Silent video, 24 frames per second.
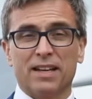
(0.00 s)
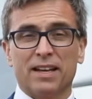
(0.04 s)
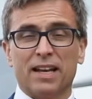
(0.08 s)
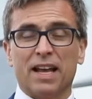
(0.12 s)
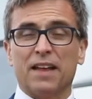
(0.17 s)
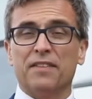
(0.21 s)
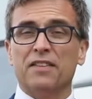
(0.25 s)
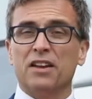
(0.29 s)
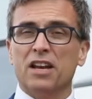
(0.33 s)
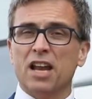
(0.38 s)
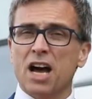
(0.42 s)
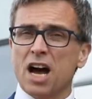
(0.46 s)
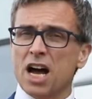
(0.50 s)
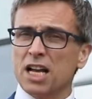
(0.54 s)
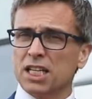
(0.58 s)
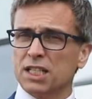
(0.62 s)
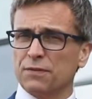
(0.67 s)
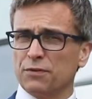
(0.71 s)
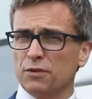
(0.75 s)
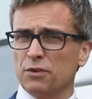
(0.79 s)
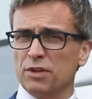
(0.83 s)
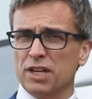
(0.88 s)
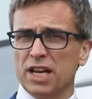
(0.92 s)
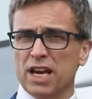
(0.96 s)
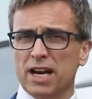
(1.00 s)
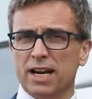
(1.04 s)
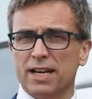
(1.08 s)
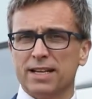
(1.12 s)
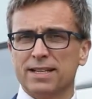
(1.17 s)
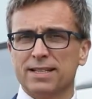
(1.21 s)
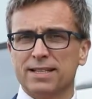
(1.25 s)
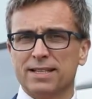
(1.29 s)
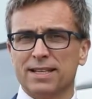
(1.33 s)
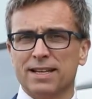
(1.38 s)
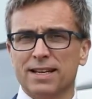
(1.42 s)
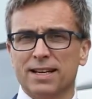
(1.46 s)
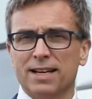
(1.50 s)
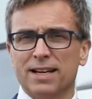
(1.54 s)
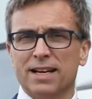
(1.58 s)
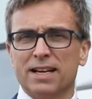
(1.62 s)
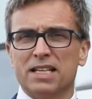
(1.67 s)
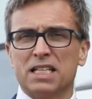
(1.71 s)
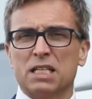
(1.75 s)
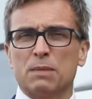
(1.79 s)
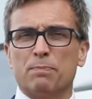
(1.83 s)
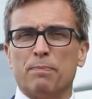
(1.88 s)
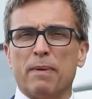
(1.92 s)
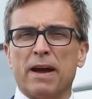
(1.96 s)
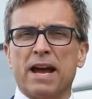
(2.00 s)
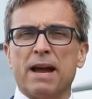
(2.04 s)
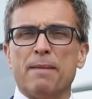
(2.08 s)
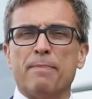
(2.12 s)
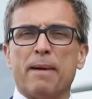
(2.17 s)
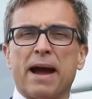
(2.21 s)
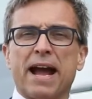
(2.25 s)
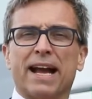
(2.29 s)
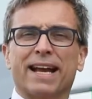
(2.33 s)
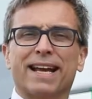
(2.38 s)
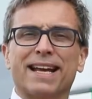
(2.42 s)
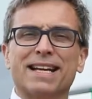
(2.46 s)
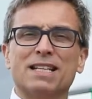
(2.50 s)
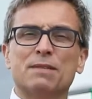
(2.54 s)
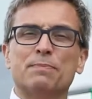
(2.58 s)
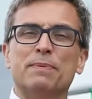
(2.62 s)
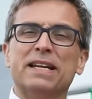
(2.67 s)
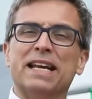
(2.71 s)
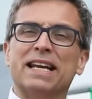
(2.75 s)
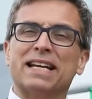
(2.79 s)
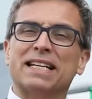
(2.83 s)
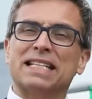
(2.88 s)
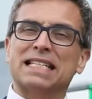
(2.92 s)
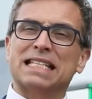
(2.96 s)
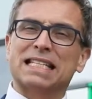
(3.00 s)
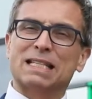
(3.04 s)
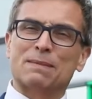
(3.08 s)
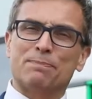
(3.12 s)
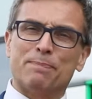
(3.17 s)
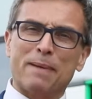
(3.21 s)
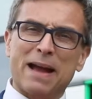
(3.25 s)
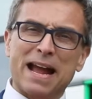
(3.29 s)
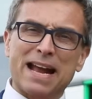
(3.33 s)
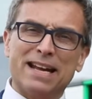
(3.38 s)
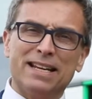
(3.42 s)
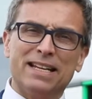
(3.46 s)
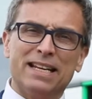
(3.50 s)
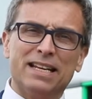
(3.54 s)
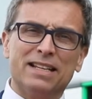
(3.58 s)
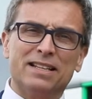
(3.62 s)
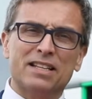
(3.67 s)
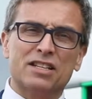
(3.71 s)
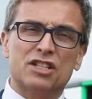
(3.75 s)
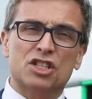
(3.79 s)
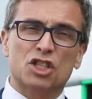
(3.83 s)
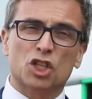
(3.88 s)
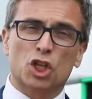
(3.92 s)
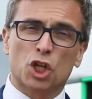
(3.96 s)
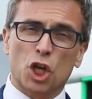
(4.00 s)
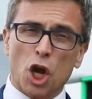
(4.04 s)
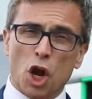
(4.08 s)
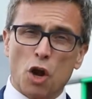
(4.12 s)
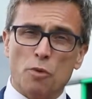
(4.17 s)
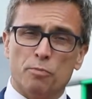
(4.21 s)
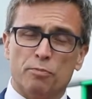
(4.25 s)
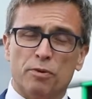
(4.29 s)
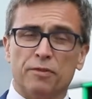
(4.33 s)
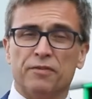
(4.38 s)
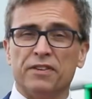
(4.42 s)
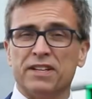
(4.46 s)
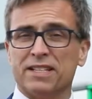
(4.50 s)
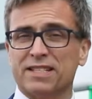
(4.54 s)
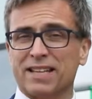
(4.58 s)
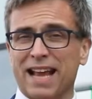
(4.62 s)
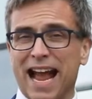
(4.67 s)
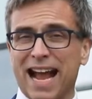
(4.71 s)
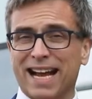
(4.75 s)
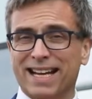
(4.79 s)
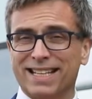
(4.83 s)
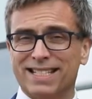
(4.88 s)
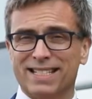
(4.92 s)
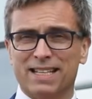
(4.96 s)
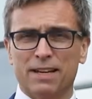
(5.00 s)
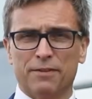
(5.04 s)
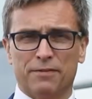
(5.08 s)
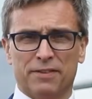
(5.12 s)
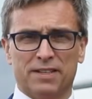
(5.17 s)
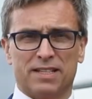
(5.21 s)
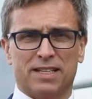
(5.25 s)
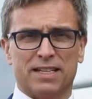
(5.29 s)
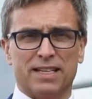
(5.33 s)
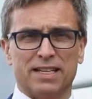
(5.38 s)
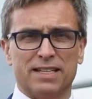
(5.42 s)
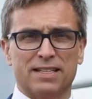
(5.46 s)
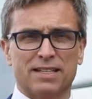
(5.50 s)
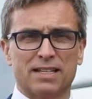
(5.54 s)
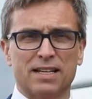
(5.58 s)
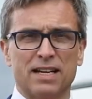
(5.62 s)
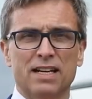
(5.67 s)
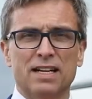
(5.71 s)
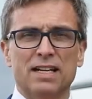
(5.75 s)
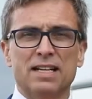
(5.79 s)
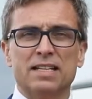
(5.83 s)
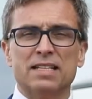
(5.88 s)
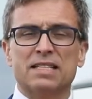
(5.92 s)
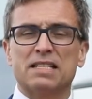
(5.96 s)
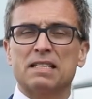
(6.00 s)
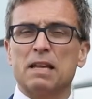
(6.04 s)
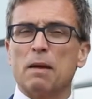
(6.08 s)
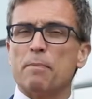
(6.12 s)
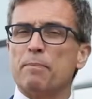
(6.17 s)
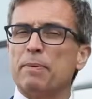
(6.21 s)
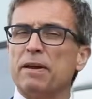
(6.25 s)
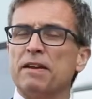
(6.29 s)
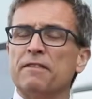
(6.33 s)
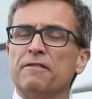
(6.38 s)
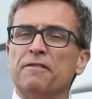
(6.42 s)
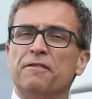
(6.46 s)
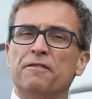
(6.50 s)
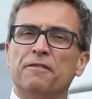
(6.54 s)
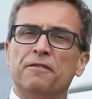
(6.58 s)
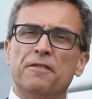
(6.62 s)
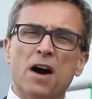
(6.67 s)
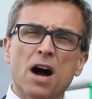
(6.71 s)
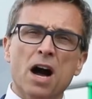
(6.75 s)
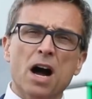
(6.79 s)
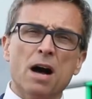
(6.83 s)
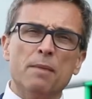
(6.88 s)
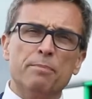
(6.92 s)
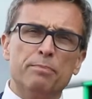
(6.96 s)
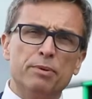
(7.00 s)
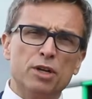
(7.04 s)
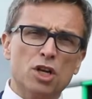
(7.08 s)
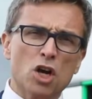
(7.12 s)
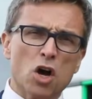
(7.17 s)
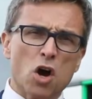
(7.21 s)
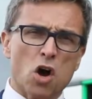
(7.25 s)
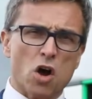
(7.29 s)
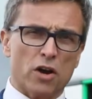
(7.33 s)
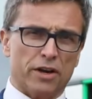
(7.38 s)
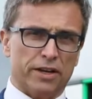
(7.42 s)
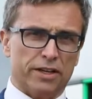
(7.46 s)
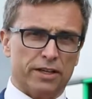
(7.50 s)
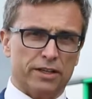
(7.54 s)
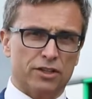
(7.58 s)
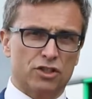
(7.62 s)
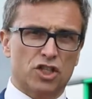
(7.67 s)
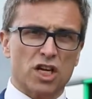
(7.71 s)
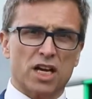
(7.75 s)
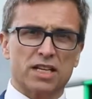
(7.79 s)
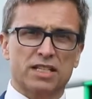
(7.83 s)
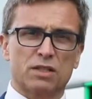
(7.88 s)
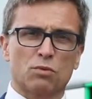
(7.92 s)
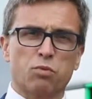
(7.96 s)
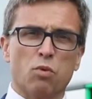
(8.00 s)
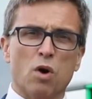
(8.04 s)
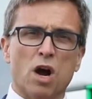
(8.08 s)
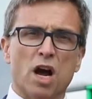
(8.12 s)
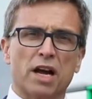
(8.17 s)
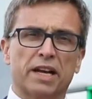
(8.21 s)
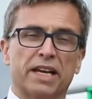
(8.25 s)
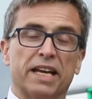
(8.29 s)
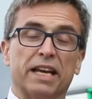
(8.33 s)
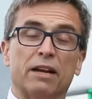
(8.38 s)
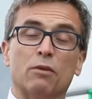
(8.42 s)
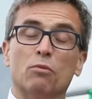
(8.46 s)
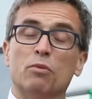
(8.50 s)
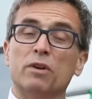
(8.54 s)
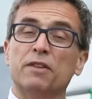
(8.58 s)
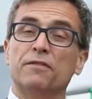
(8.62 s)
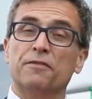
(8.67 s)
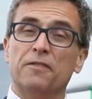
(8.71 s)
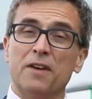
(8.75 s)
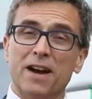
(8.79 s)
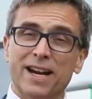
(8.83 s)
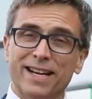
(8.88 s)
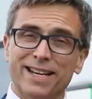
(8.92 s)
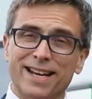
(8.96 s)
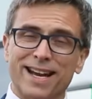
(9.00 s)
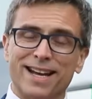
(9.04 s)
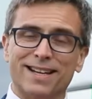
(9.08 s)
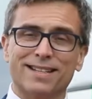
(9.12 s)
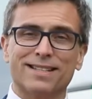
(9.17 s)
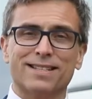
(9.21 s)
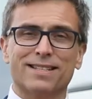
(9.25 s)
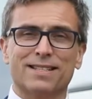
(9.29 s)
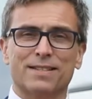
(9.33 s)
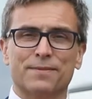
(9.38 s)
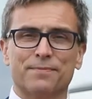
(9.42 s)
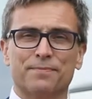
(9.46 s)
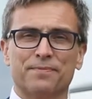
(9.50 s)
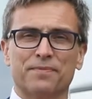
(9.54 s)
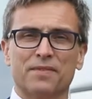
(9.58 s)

In the last few years, Sberbank has been expanding the scope of its activities, stepping far beyond just working with finance.